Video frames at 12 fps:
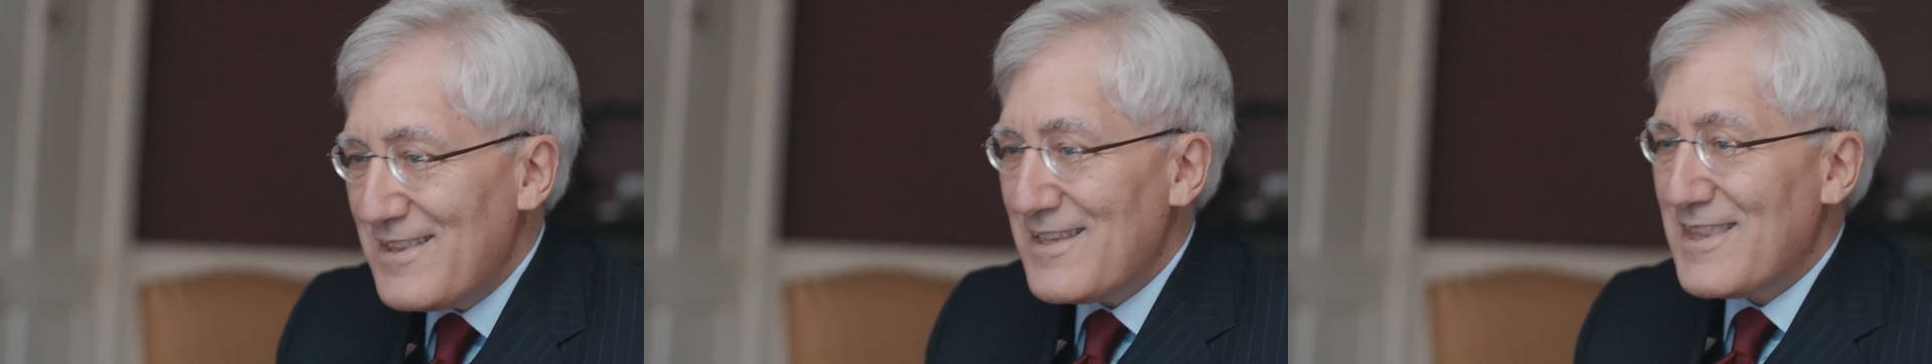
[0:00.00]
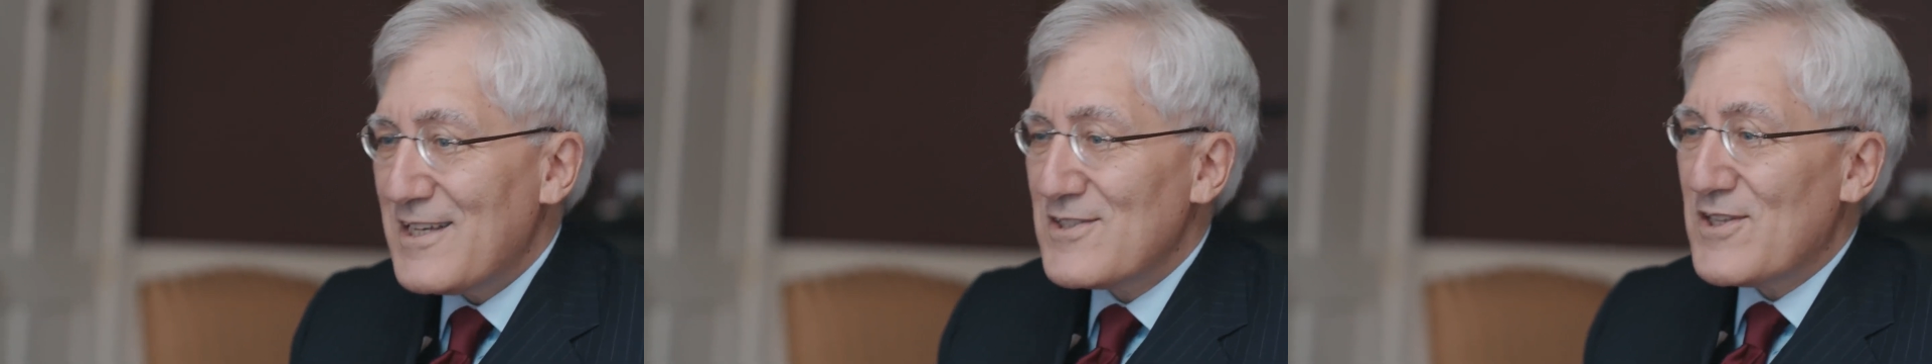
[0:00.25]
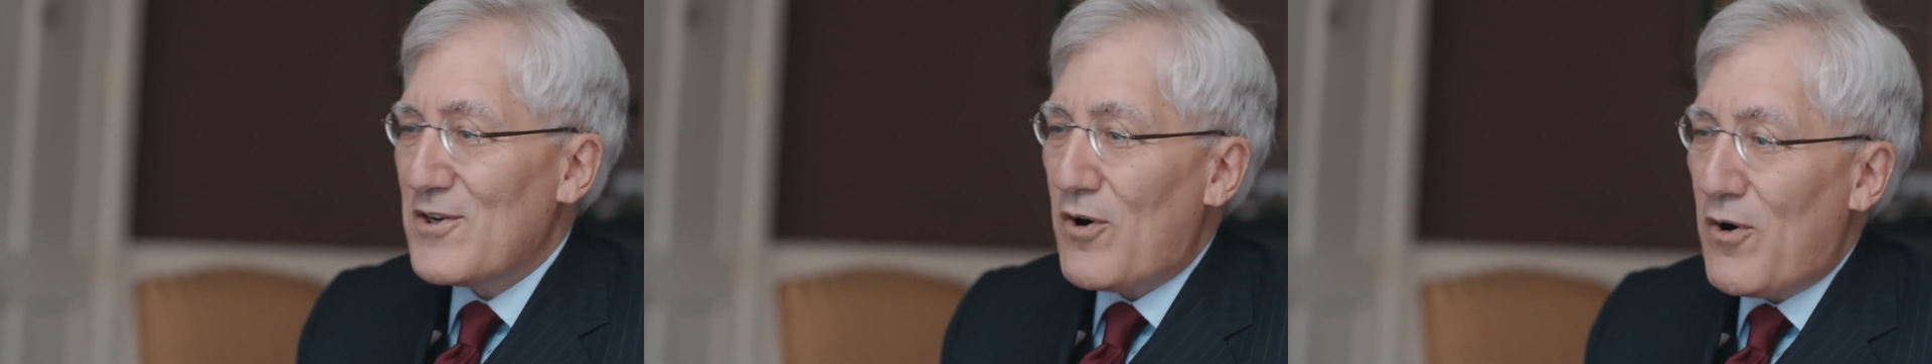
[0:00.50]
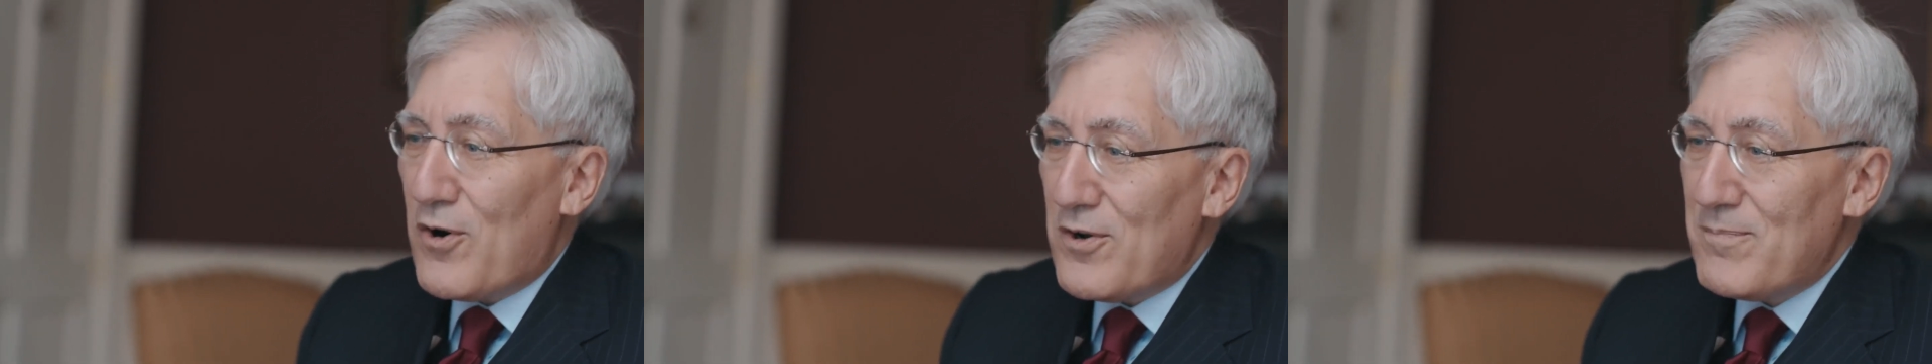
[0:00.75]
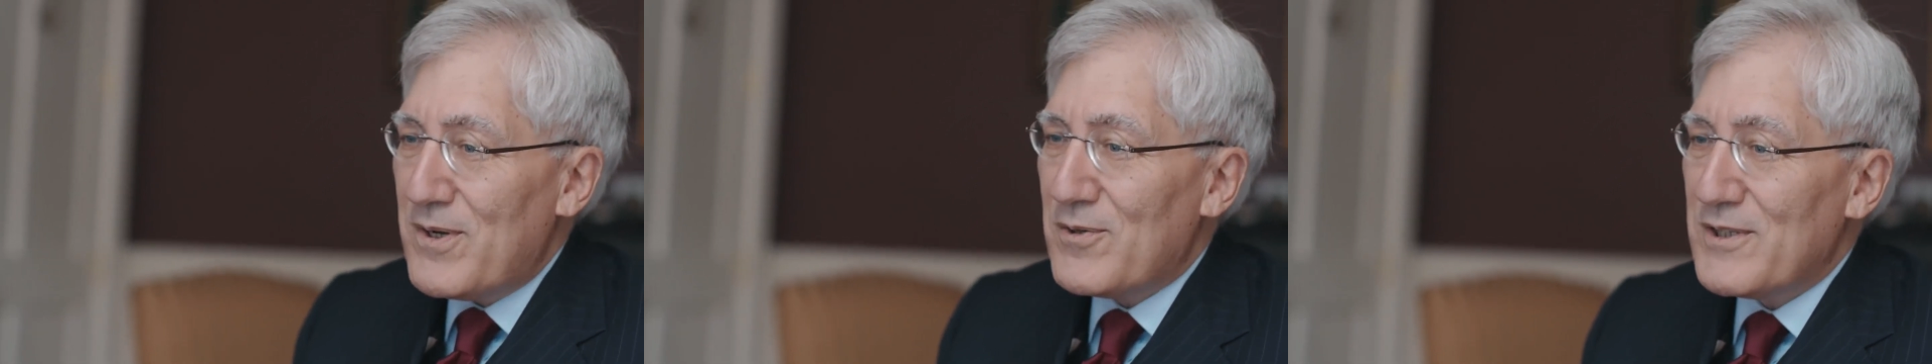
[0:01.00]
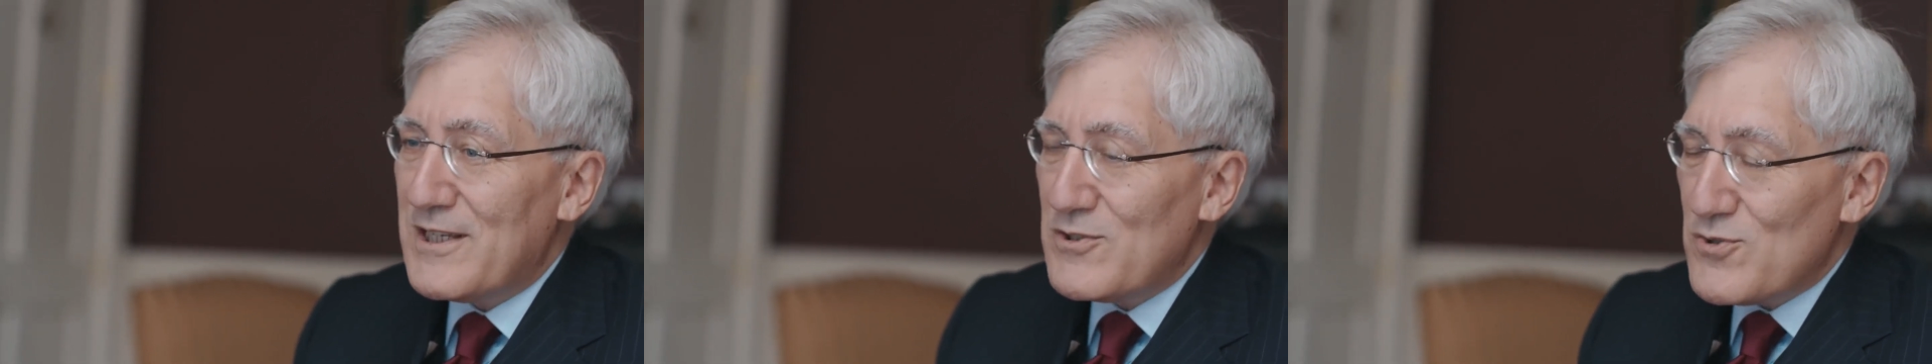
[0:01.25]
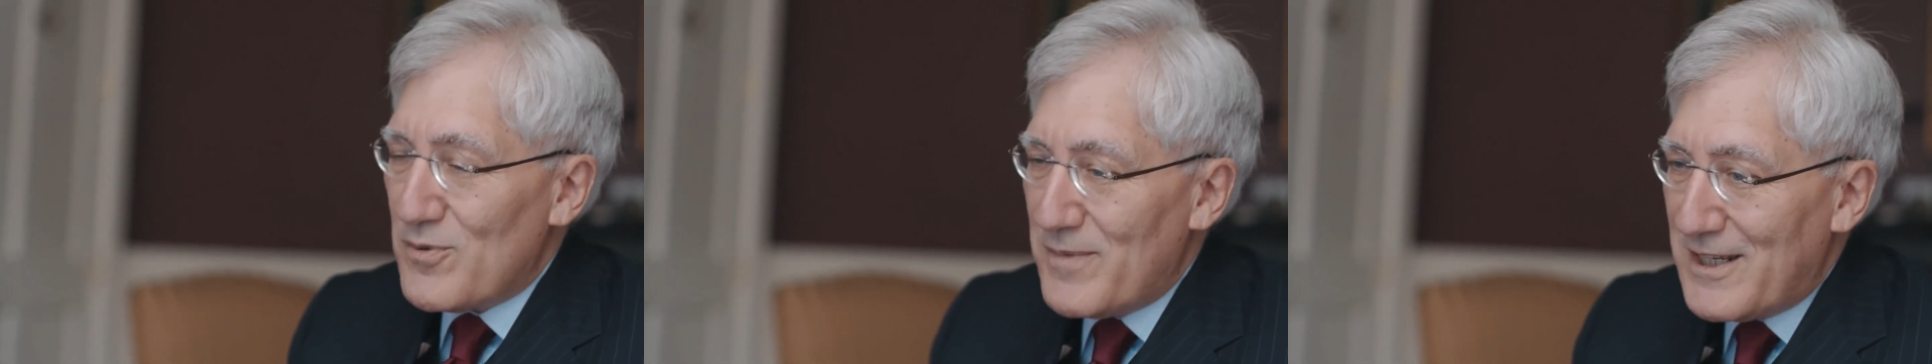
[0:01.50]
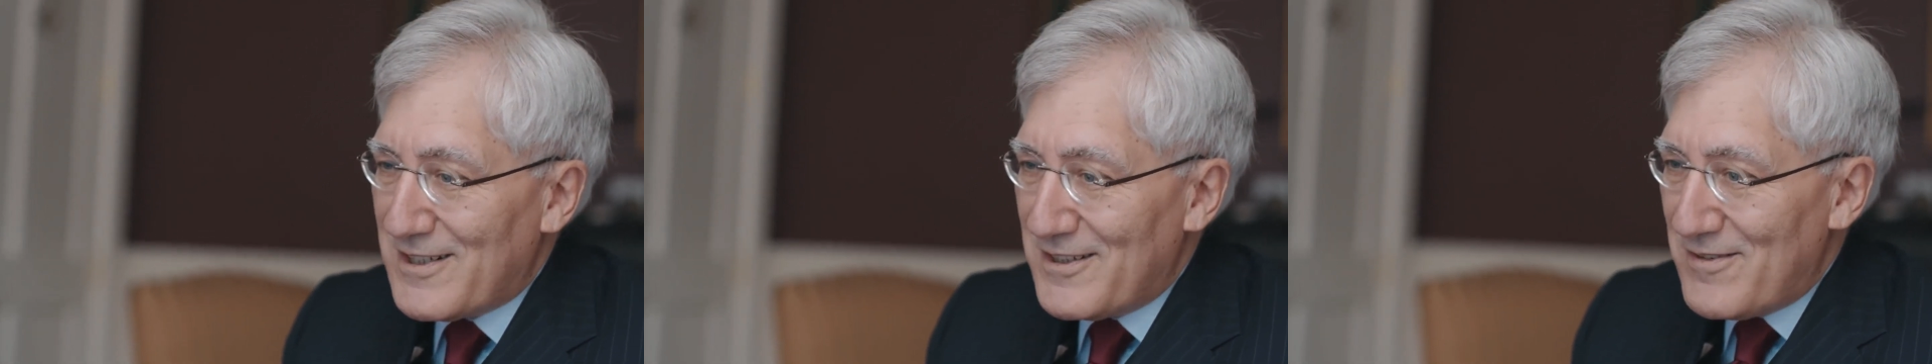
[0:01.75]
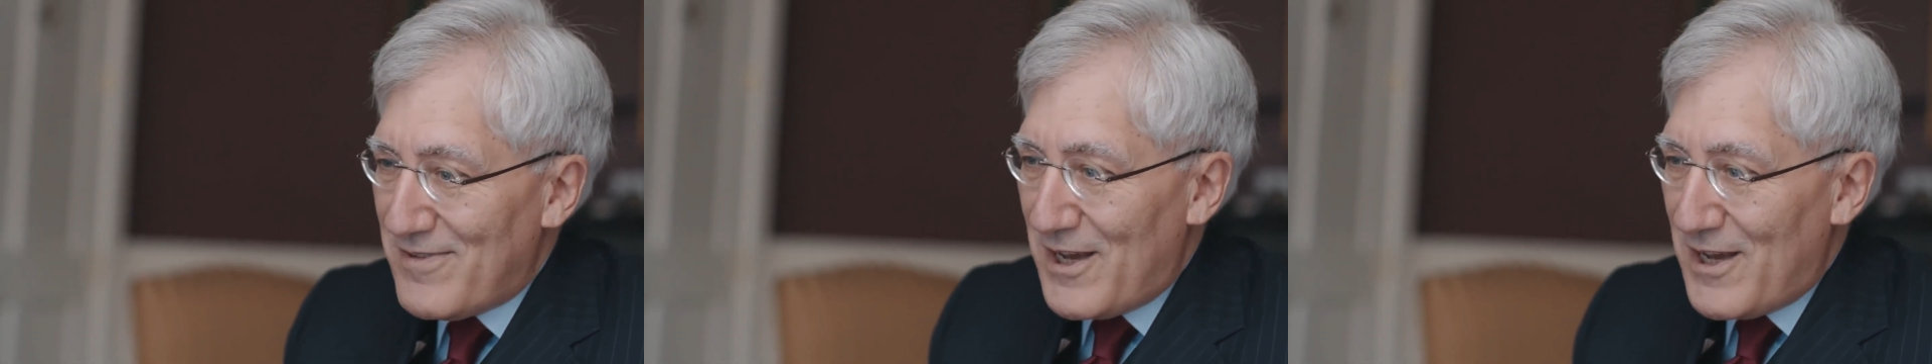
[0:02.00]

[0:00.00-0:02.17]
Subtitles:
The things that aren't merely instrumentally